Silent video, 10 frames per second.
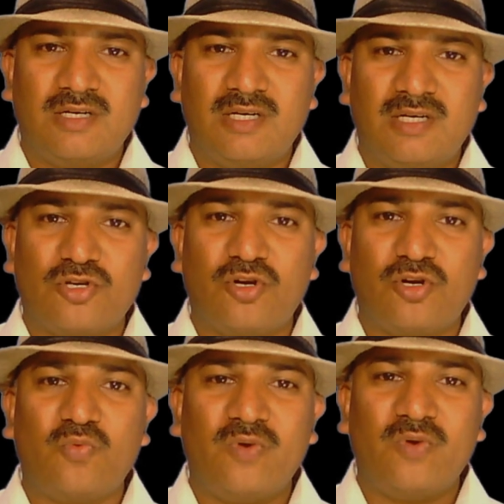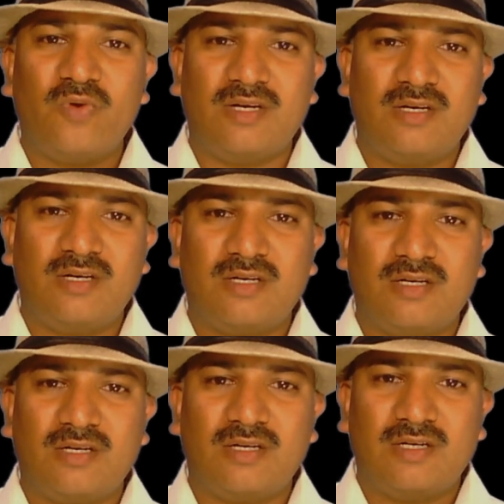is going to win
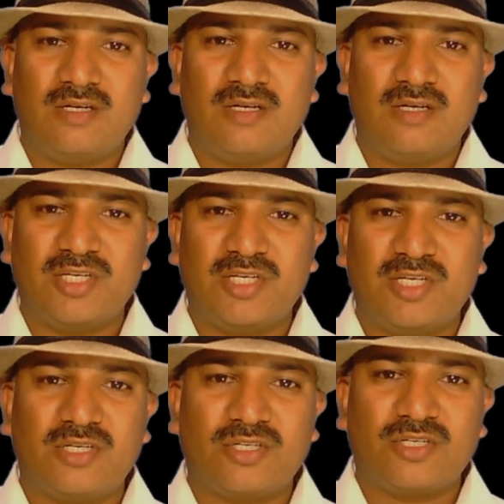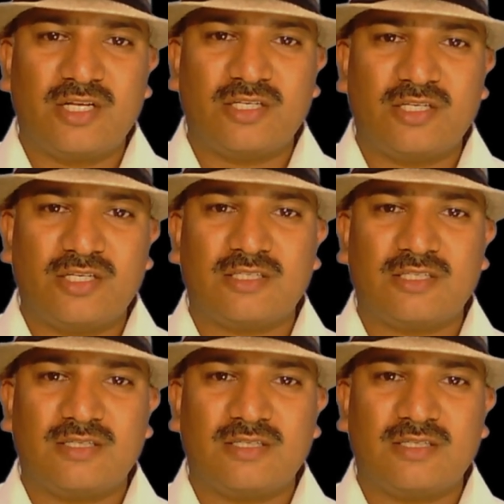based on their strategies.